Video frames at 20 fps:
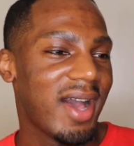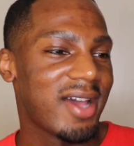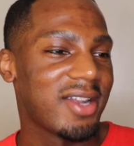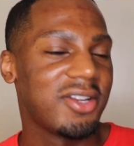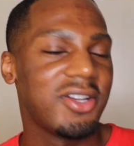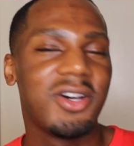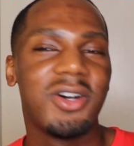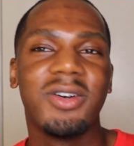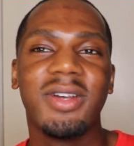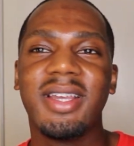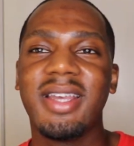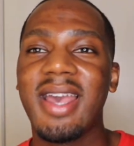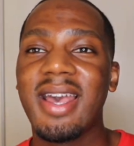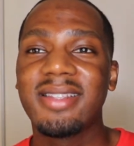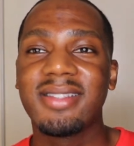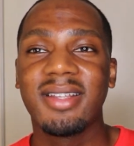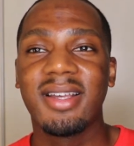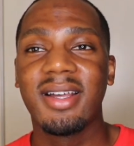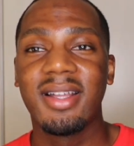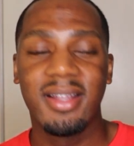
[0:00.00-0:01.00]
I don't know. It
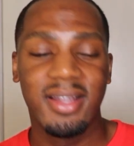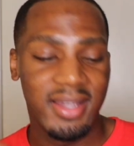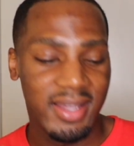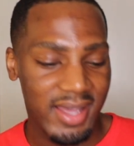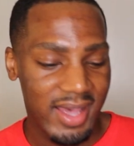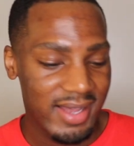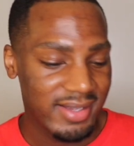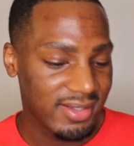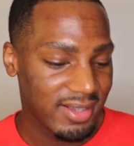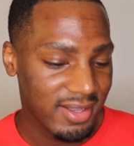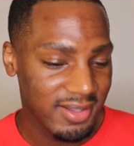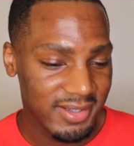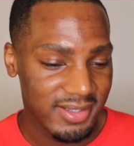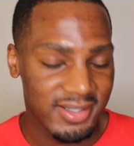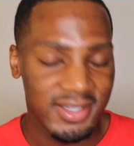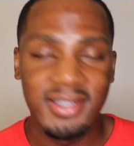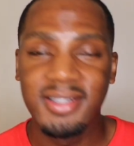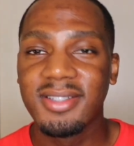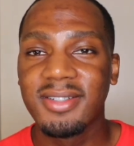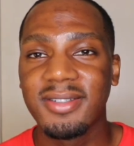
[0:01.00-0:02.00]
has other
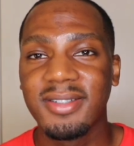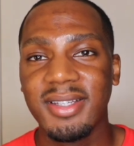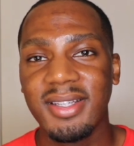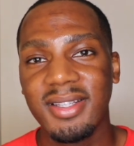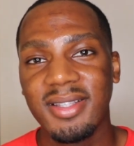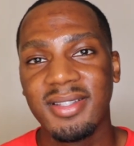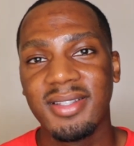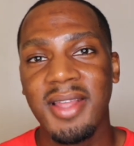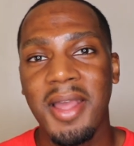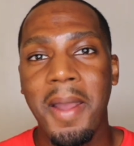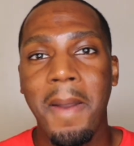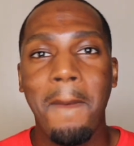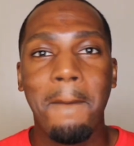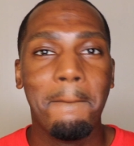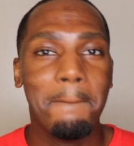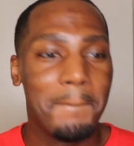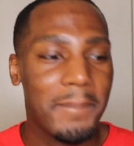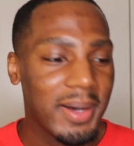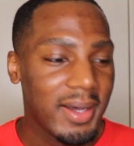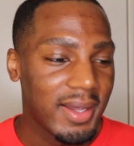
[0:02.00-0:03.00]
sunscreens,
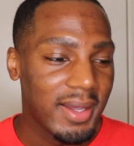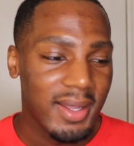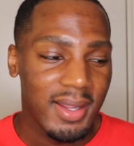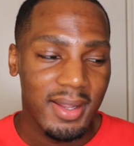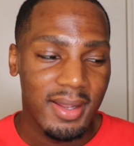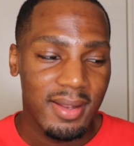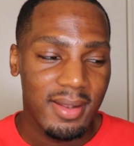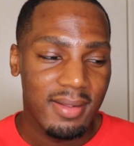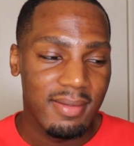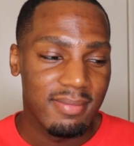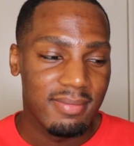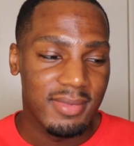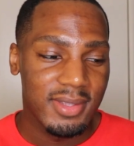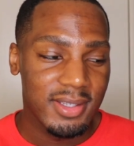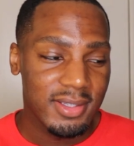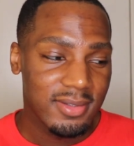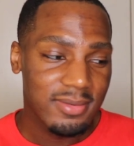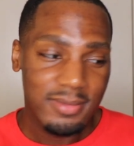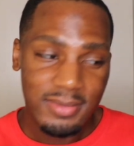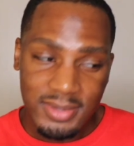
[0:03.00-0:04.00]
but
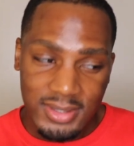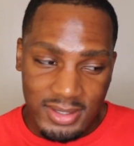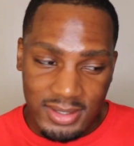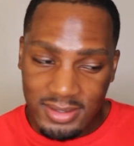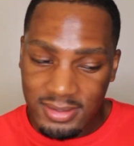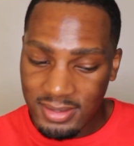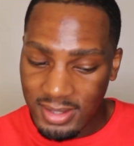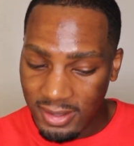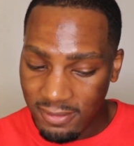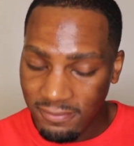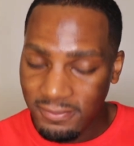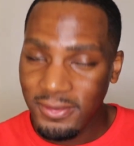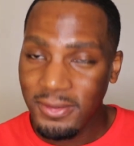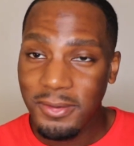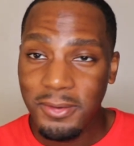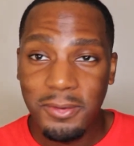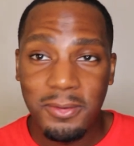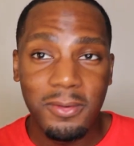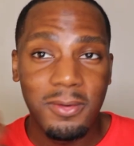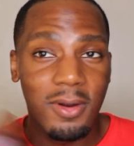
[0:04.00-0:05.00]
this one, if
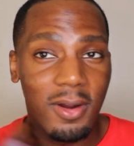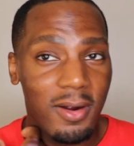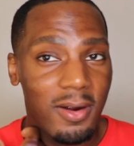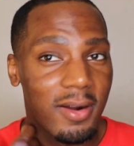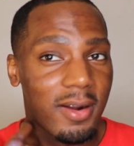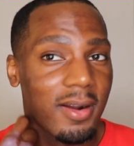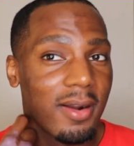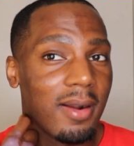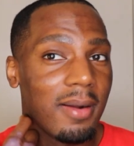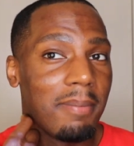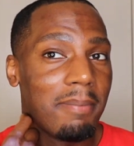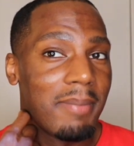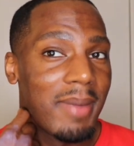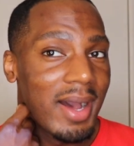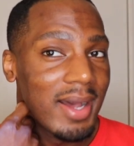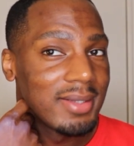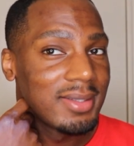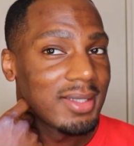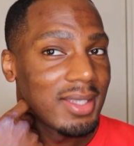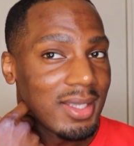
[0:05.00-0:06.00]
you are
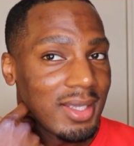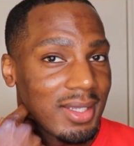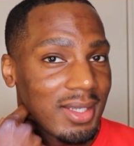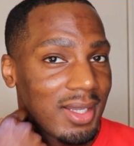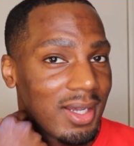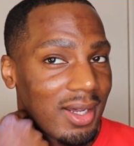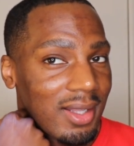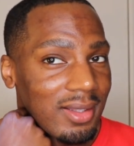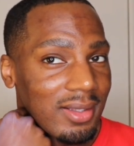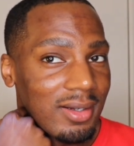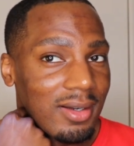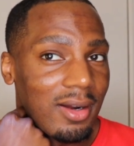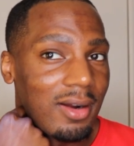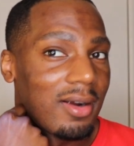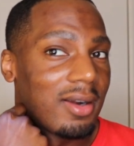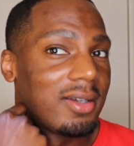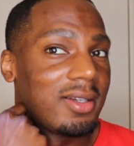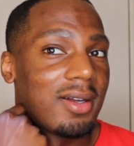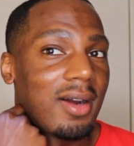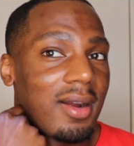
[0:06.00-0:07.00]
my skin color
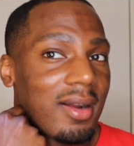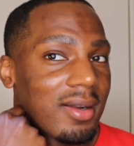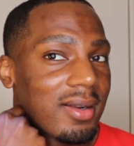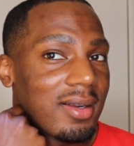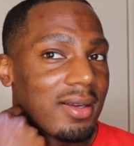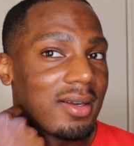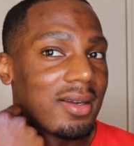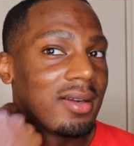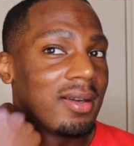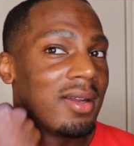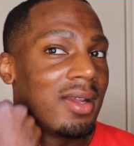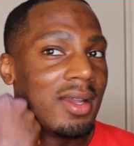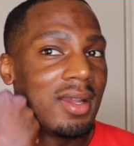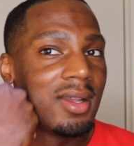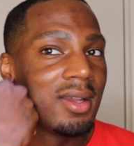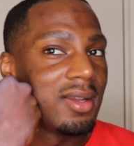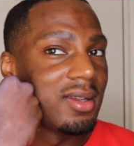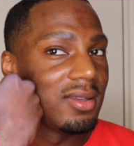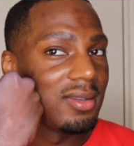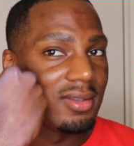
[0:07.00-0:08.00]
or darker,
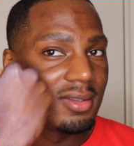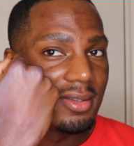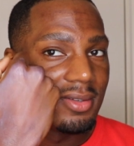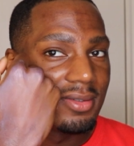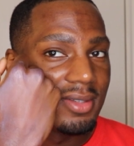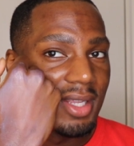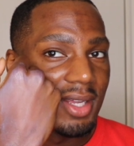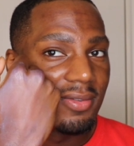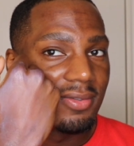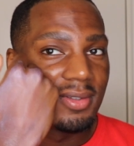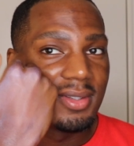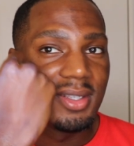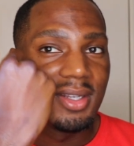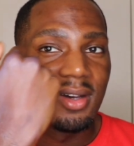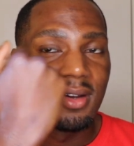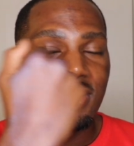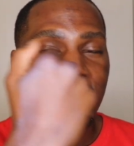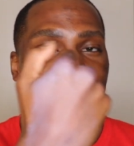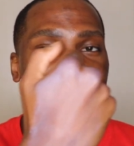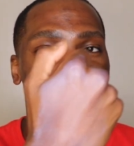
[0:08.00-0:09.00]
you definitely
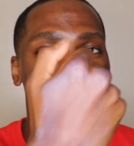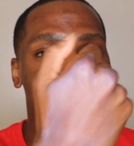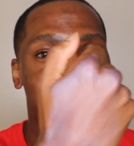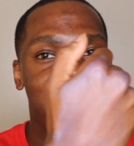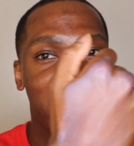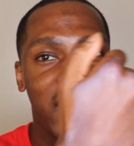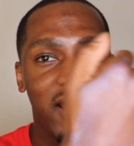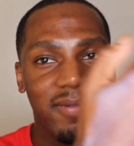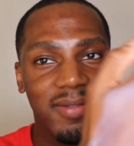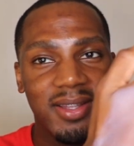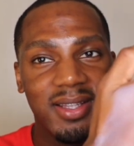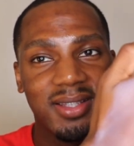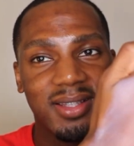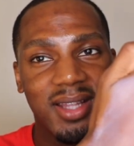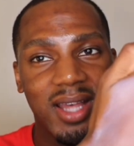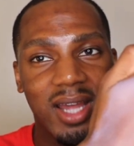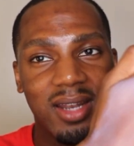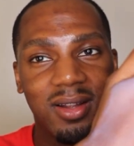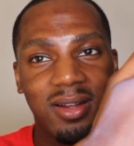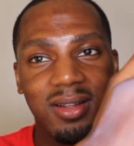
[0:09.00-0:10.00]
gonna have this
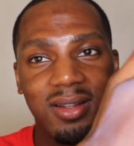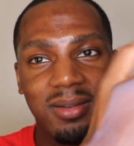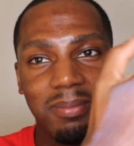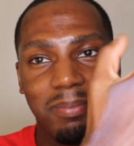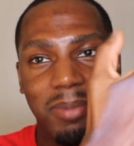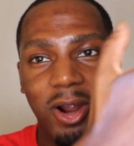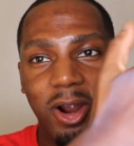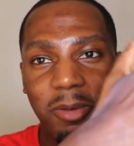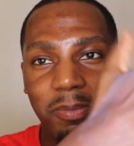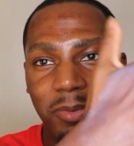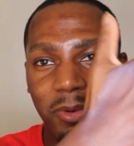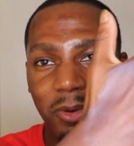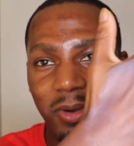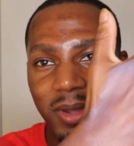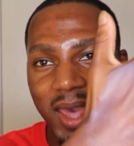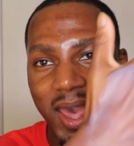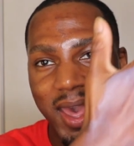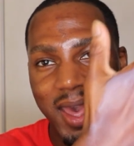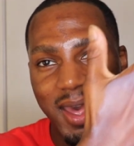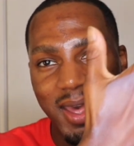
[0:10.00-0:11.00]
kind of purple
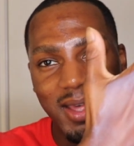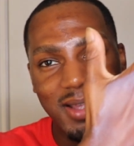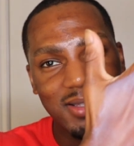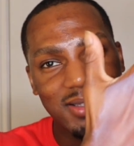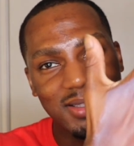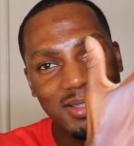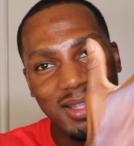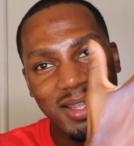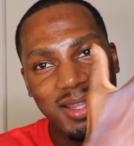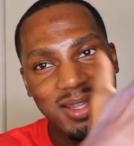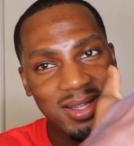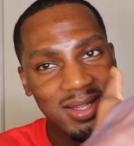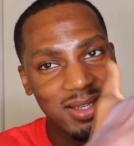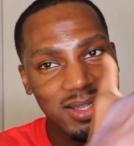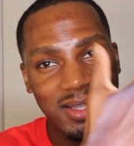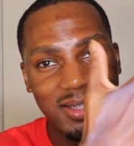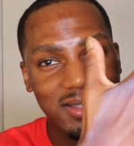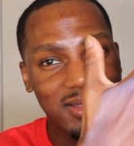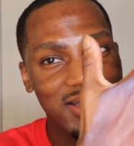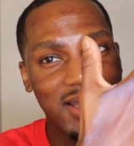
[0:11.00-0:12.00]
cast, and
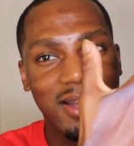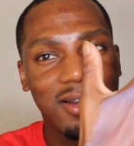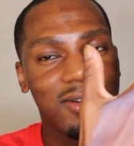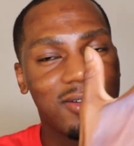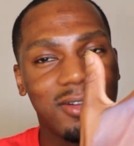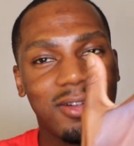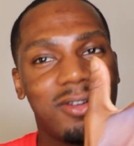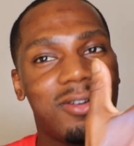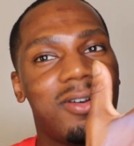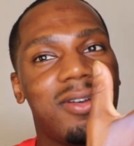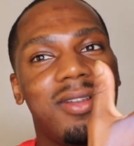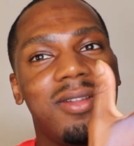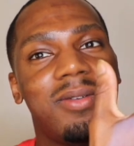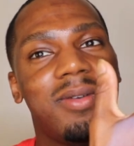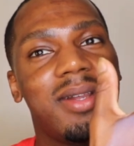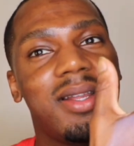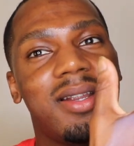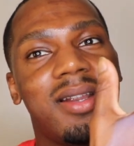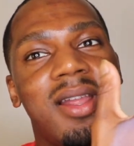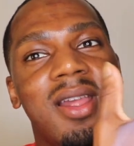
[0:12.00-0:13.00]
it's not gonna go
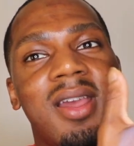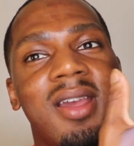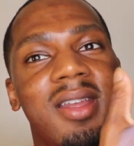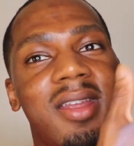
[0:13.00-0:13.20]
anywhere.